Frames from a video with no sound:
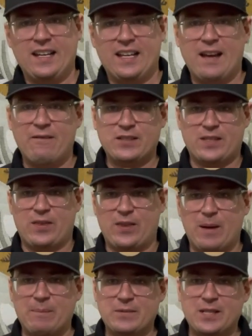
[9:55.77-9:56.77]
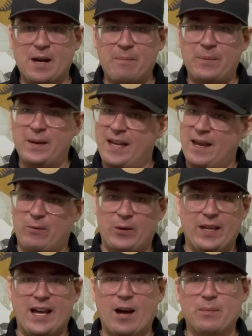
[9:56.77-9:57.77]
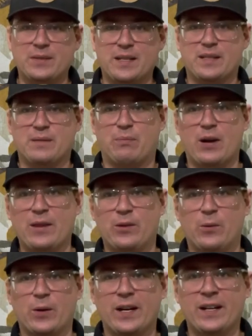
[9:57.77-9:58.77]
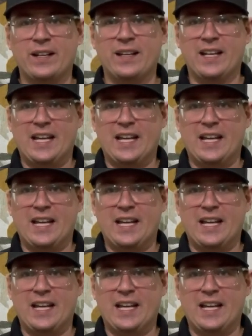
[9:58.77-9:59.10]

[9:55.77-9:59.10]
Give us a thumbs up. It really helps spread the word.